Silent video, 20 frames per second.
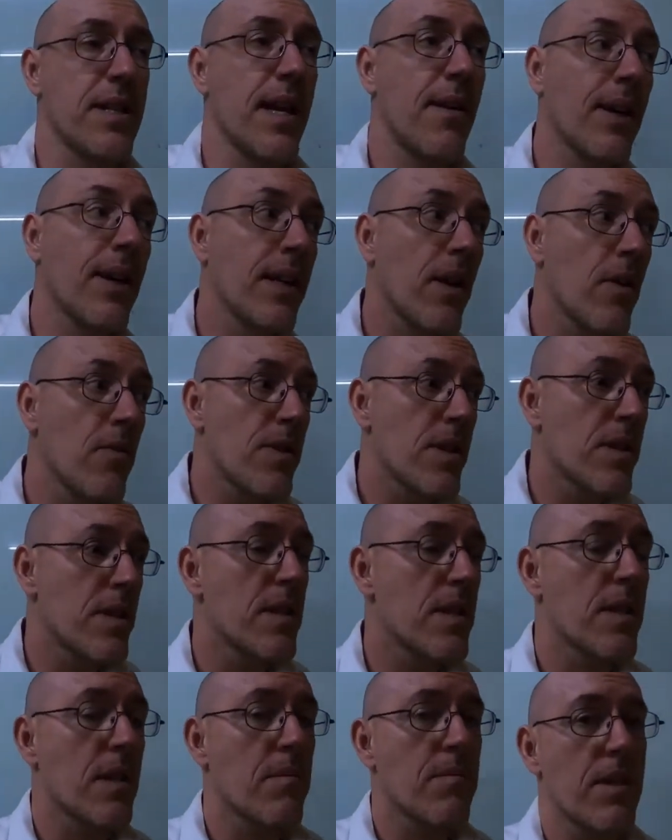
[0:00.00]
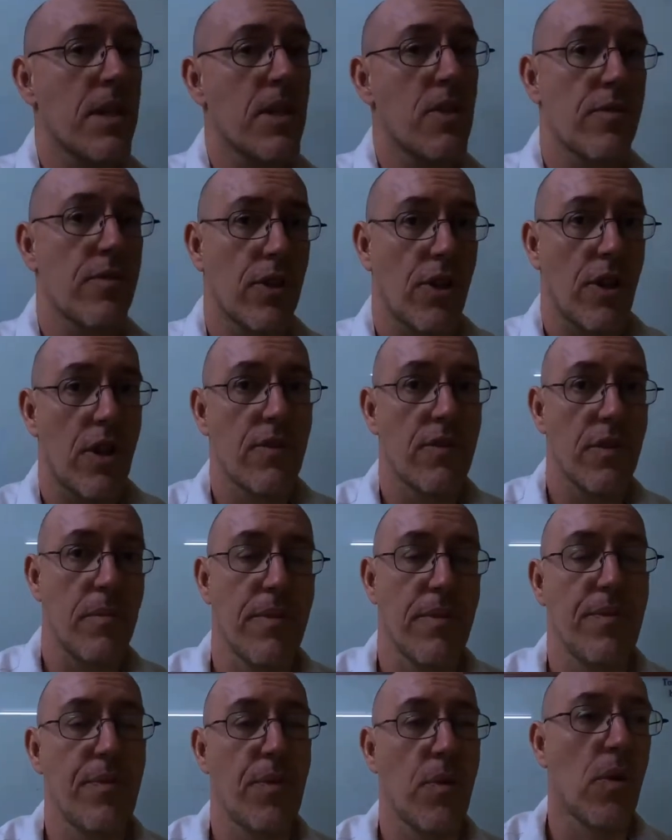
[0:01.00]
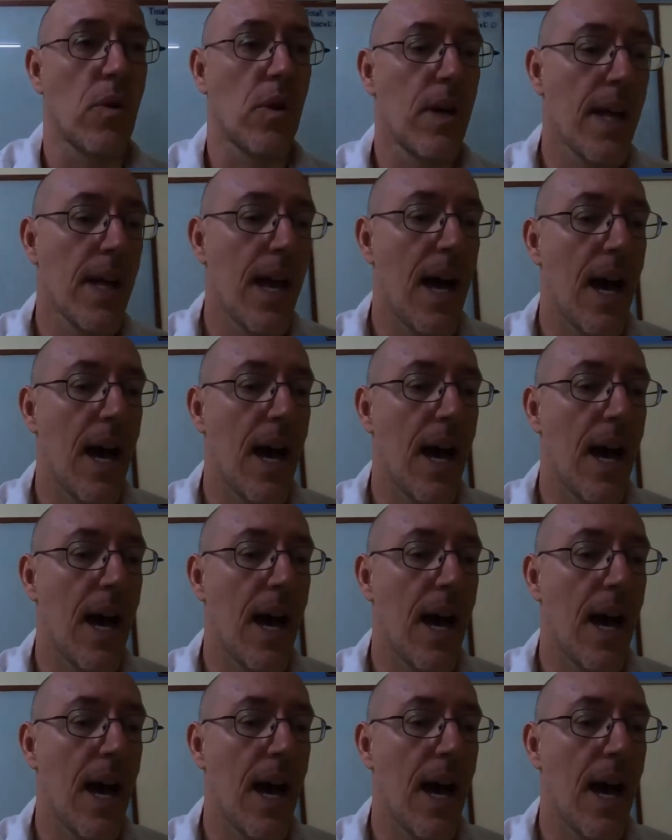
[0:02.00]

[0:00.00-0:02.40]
Now, I know this is something you've gone over before